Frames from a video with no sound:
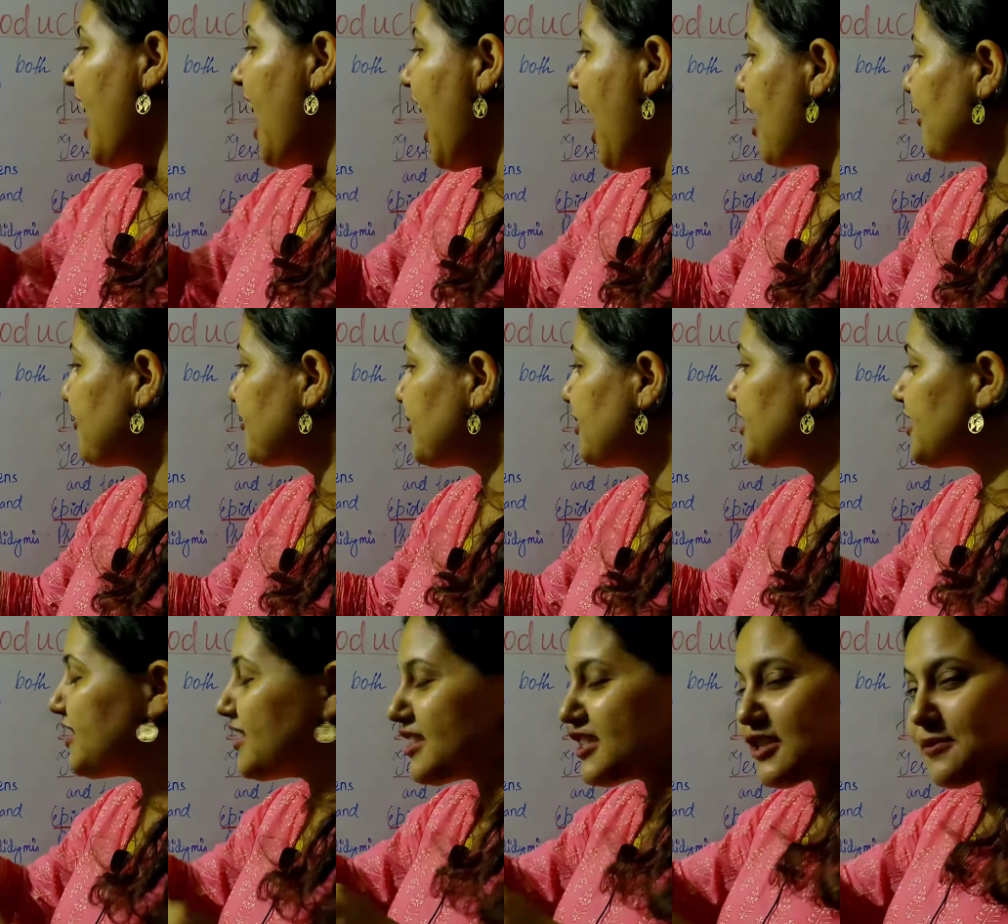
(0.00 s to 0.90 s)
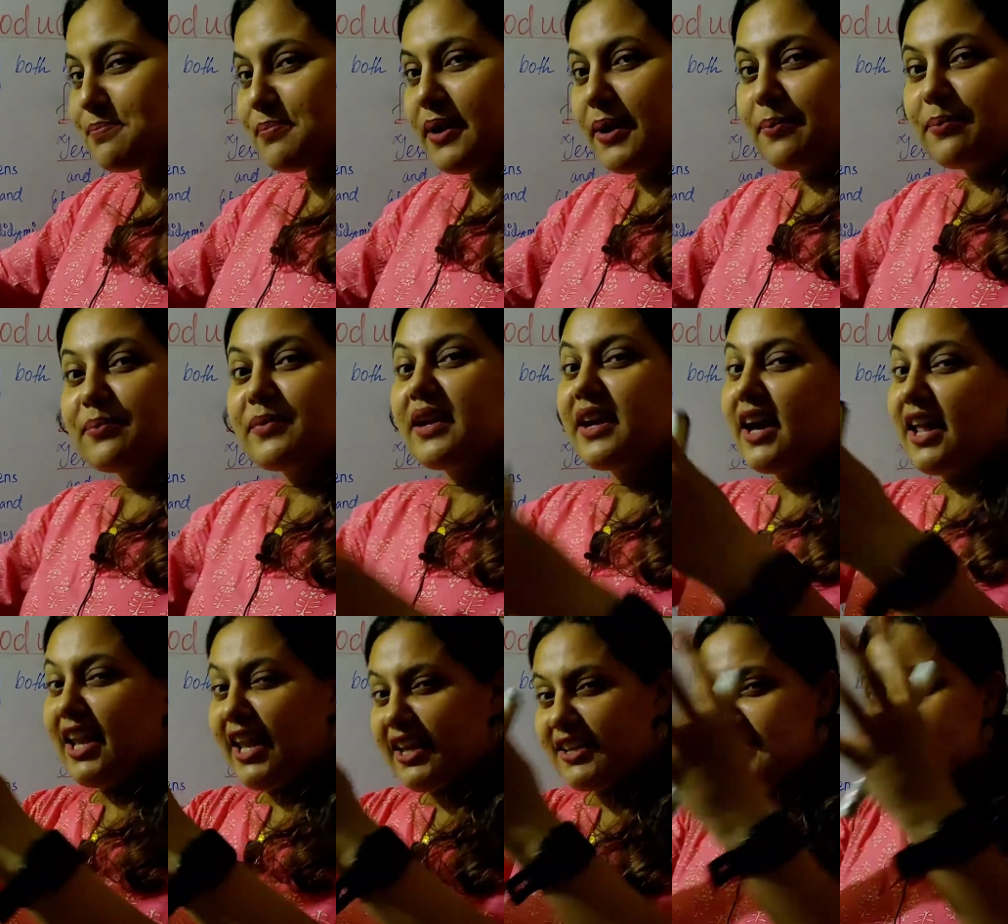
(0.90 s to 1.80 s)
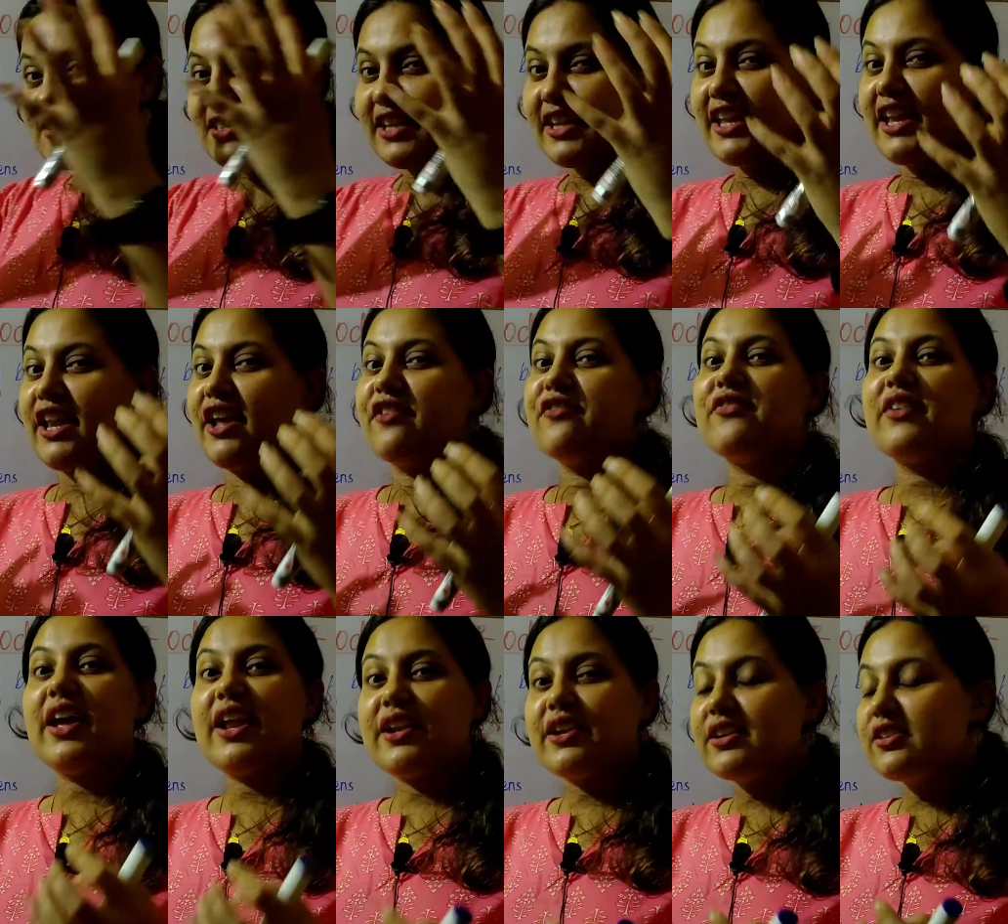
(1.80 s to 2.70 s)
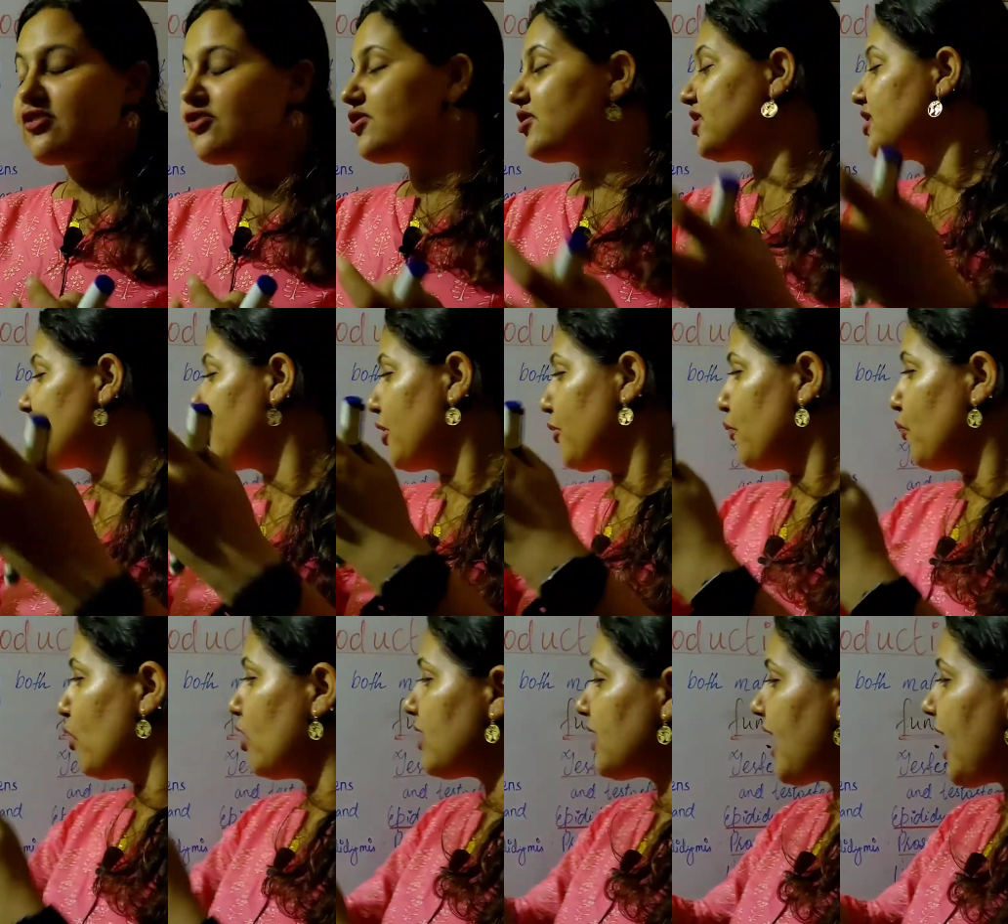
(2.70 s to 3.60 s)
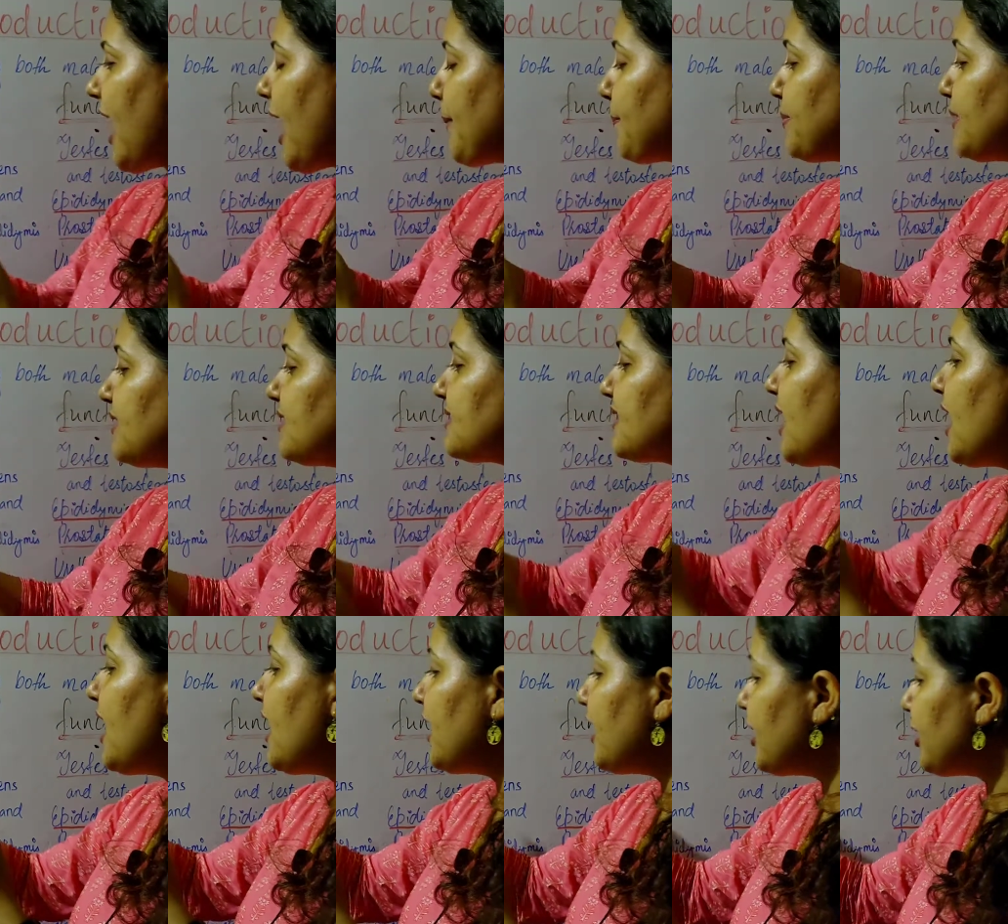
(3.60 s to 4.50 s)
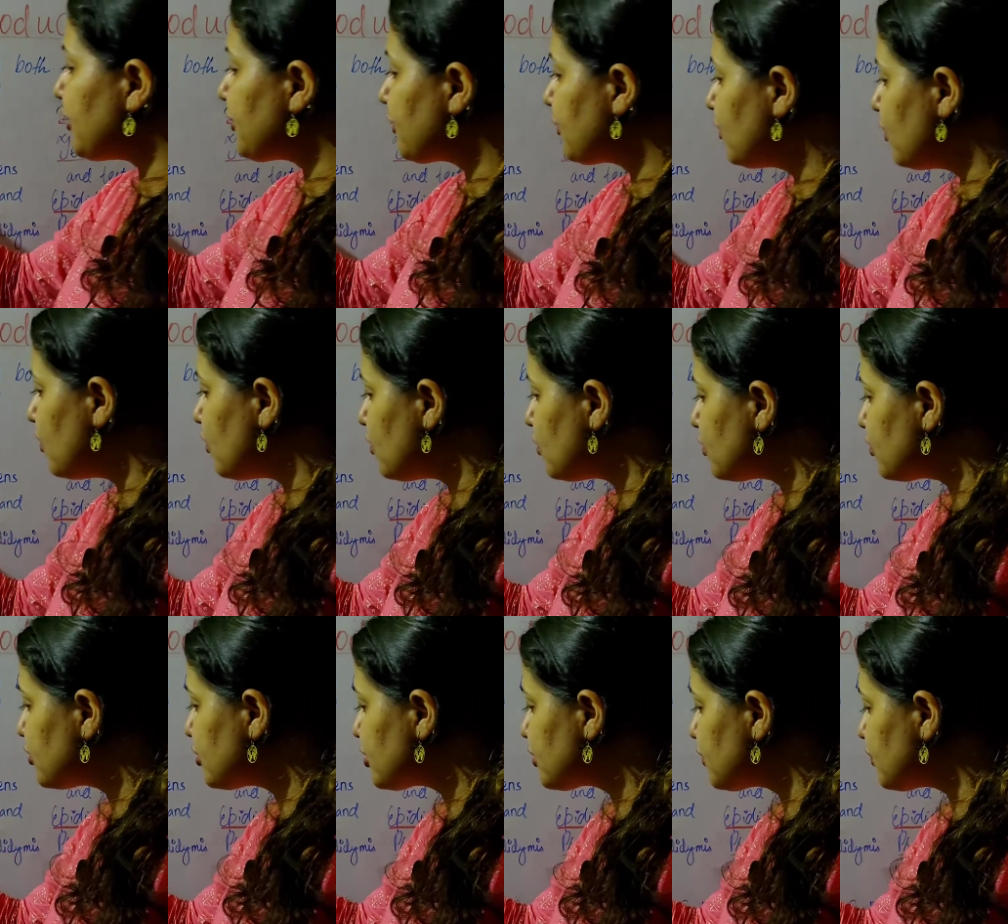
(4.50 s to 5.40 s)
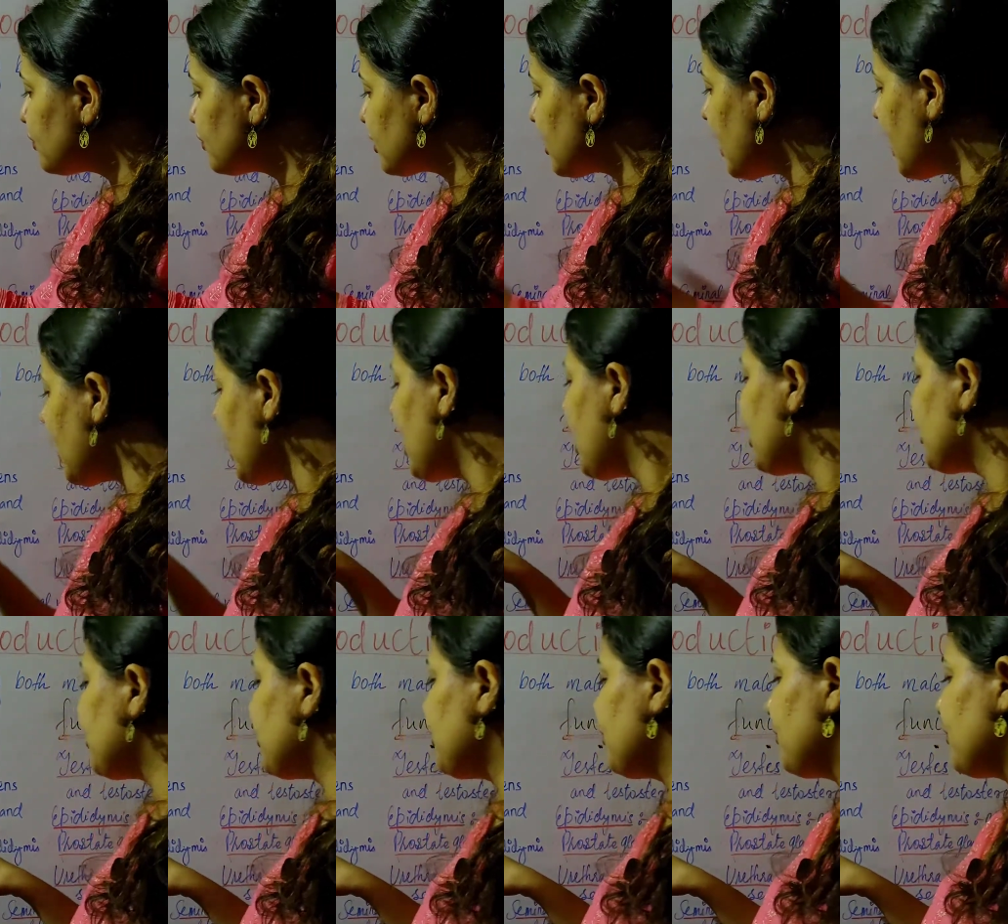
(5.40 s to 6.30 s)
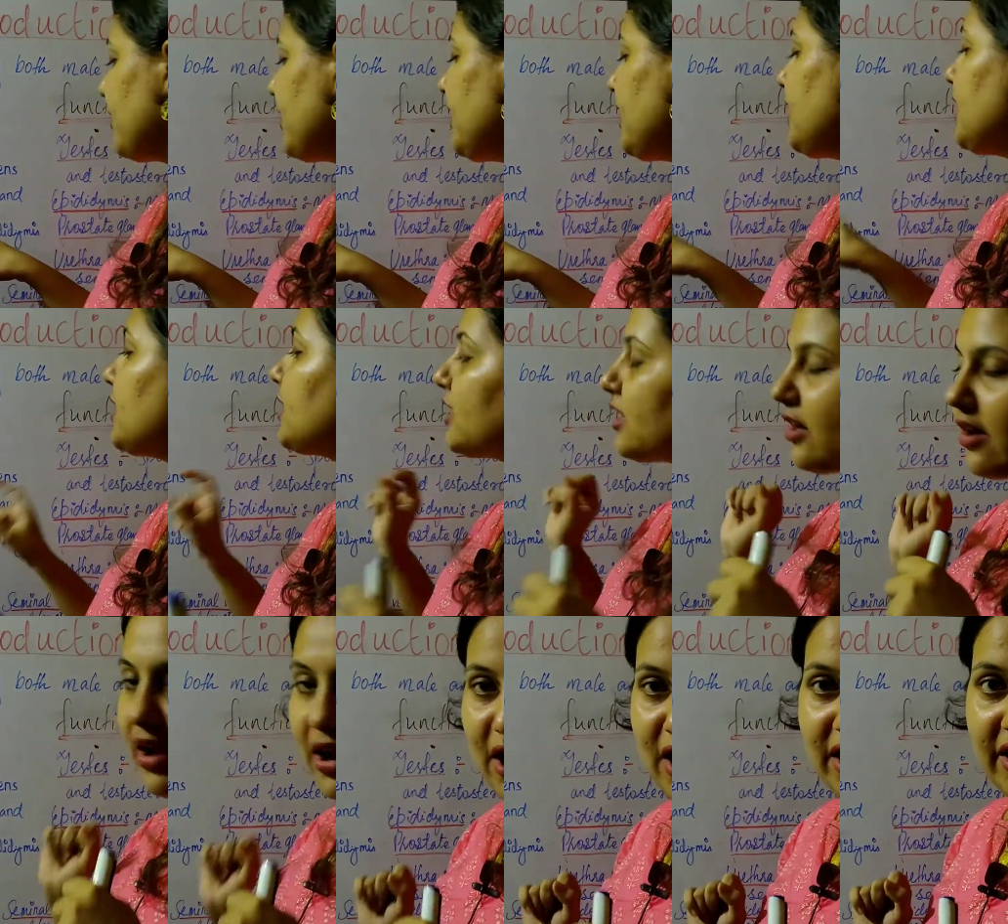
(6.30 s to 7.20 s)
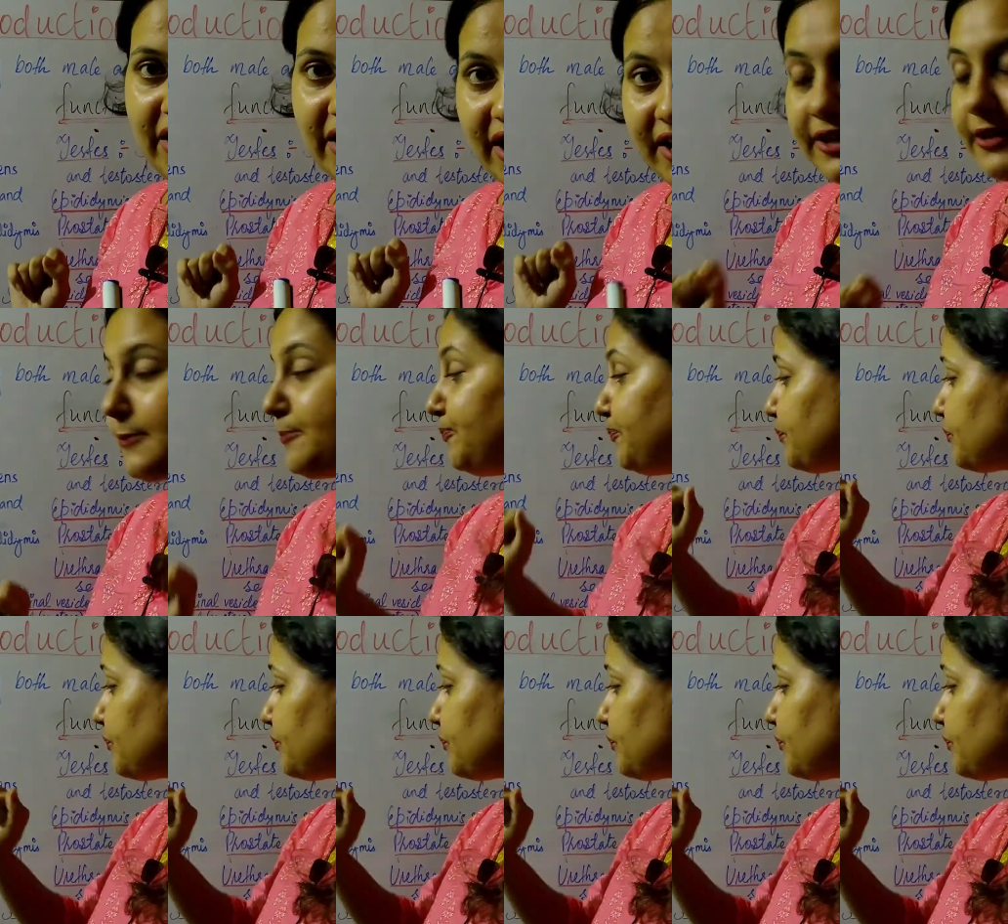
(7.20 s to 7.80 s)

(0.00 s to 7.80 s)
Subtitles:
After the sperm collects the enough energy, then what happens, it goes through the urethra, right?